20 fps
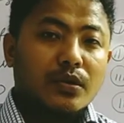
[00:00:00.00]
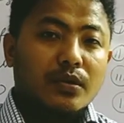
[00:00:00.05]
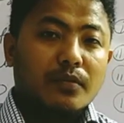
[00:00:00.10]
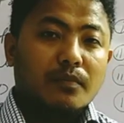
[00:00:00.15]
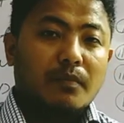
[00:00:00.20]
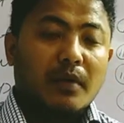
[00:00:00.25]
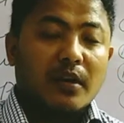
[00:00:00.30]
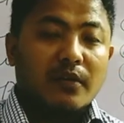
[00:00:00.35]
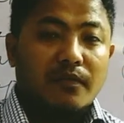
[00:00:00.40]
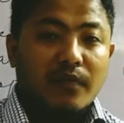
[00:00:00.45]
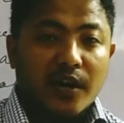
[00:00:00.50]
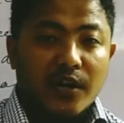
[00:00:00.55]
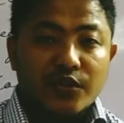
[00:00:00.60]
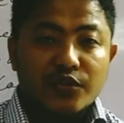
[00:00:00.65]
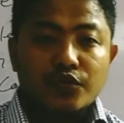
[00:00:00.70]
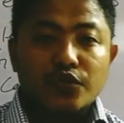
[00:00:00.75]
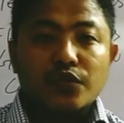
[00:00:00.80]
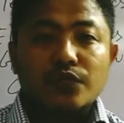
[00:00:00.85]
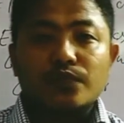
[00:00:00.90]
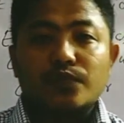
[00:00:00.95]
by
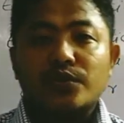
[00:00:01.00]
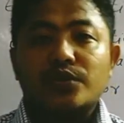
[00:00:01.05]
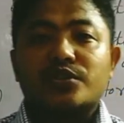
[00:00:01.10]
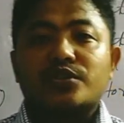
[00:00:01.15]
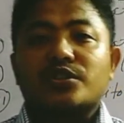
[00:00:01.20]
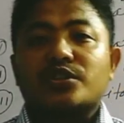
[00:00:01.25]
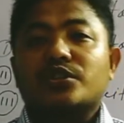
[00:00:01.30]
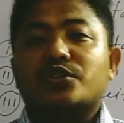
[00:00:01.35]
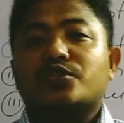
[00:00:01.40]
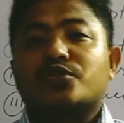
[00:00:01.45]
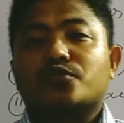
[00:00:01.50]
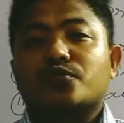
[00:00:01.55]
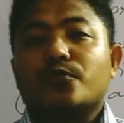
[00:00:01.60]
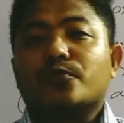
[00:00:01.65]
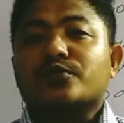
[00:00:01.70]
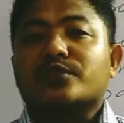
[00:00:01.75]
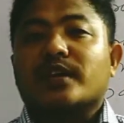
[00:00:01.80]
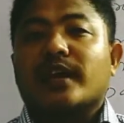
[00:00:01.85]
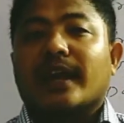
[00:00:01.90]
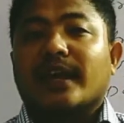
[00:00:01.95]
virtue of which it
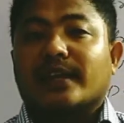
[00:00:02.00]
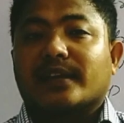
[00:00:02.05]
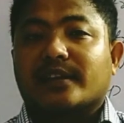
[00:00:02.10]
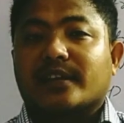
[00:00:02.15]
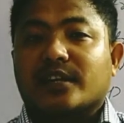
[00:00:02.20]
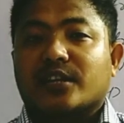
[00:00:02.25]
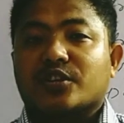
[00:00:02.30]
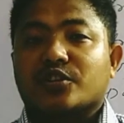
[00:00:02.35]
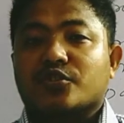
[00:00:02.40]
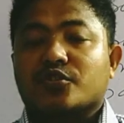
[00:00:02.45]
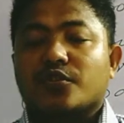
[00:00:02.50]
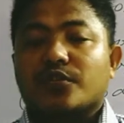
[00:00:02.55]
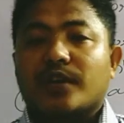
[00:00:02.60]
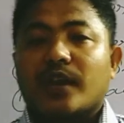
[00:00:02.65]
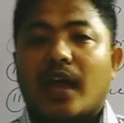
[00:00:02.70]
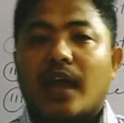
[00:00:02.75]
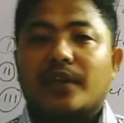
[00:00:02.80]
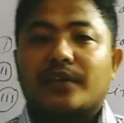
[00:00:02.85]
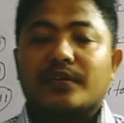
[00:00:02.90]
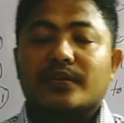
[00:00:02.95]
shows attraction
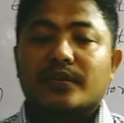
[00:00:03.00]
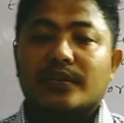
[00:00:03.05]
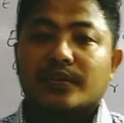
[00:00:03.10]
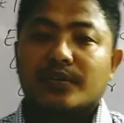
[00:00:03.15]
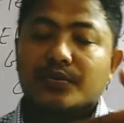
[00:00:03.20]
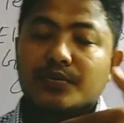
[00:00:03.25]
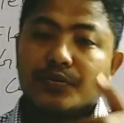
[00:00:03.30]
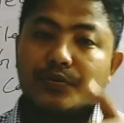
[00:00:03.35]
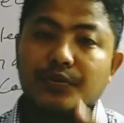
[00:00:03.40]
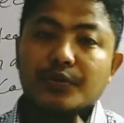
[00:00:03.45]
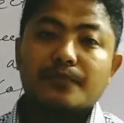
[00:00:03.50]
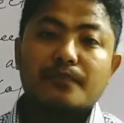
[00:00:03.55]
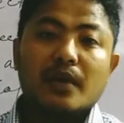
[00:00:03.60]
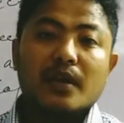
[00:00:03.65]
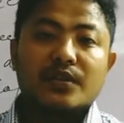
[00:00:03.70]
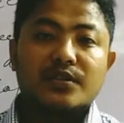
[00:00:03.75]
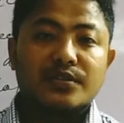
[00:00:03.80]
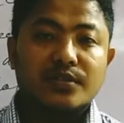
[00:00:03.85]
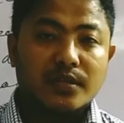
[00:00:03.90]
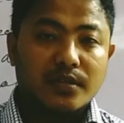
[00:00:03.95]
and
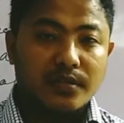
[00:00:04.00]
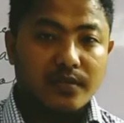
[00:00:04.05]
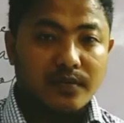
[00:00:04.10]
repulsion.